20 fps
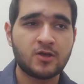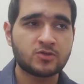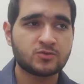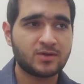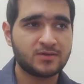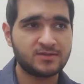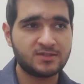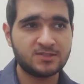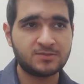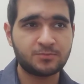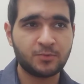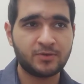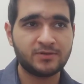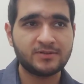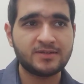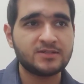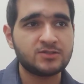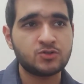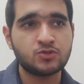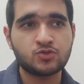So at this
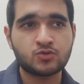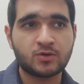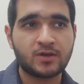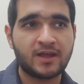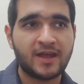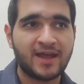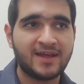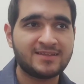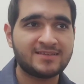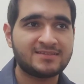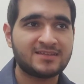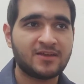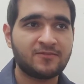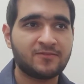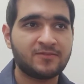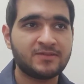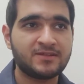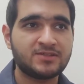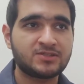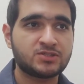point, laser joining had
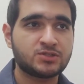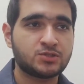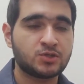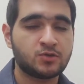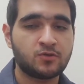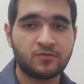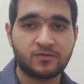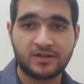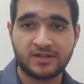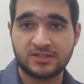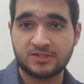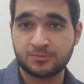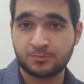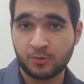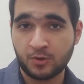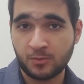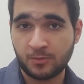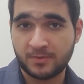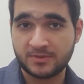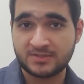definitely served its
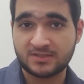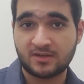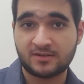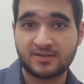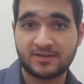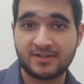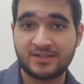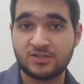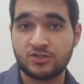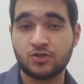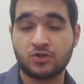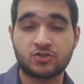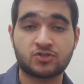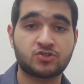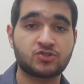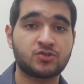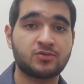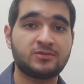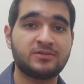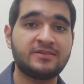purpose on an
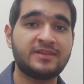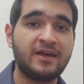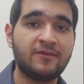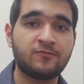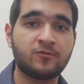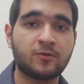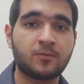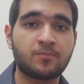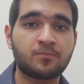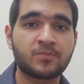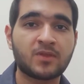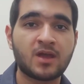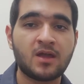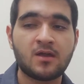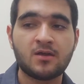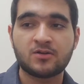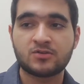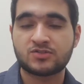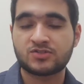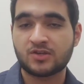industrial level,
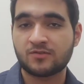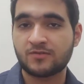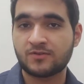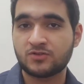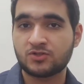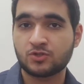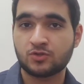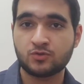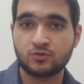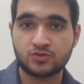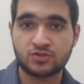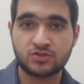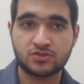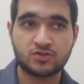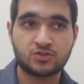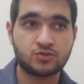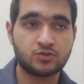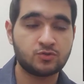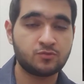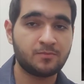serving
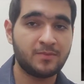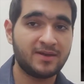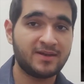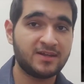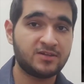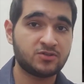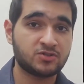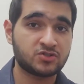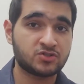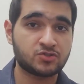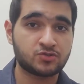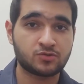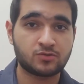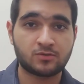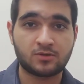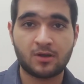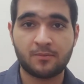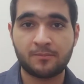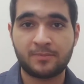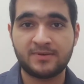solutions to many industrial
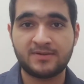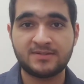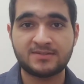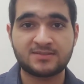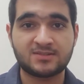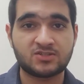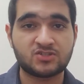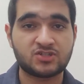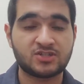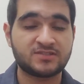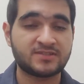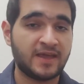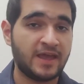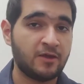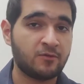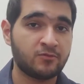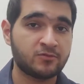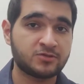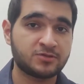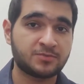companies such as
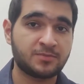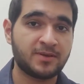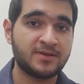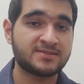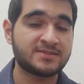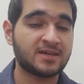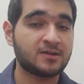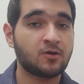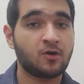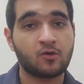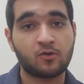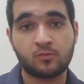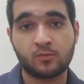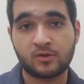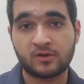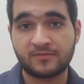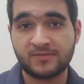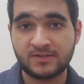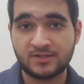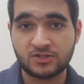aerospace and
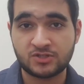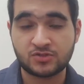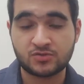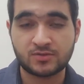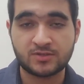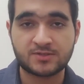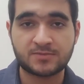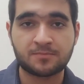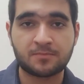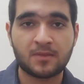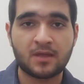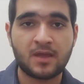automotive industries.